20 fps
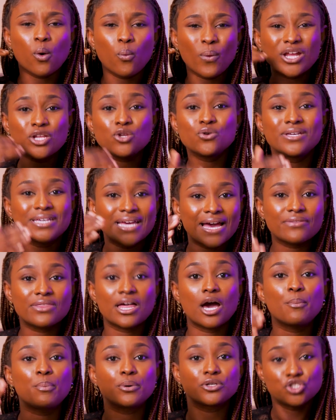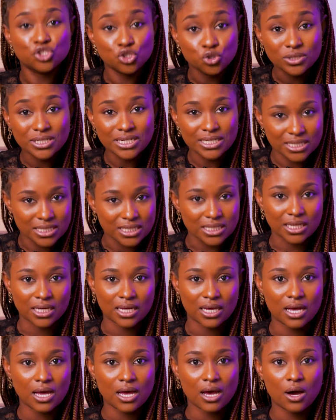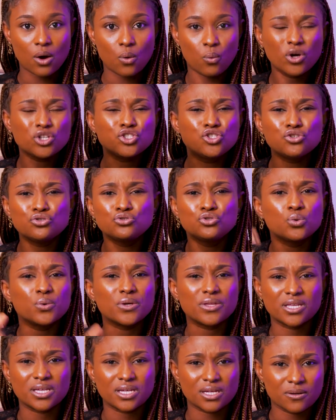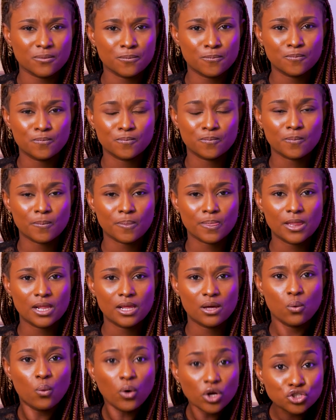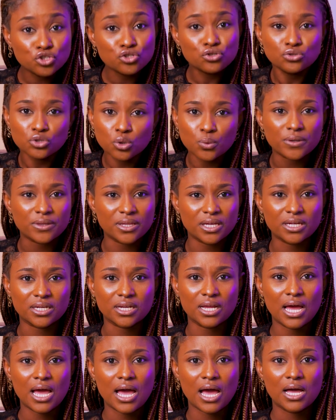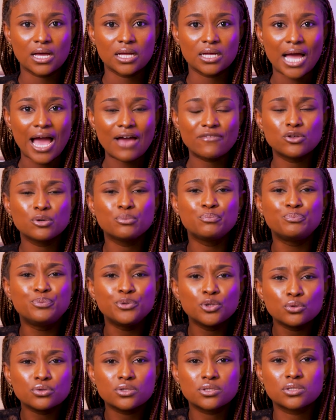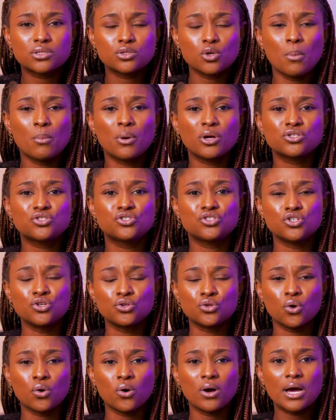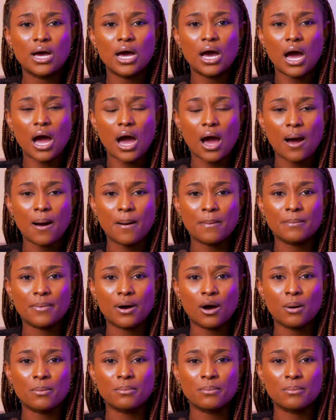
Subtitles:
But when you get that opportunity, what do you do with it? What do you do with it? Have you built so much, you know, value?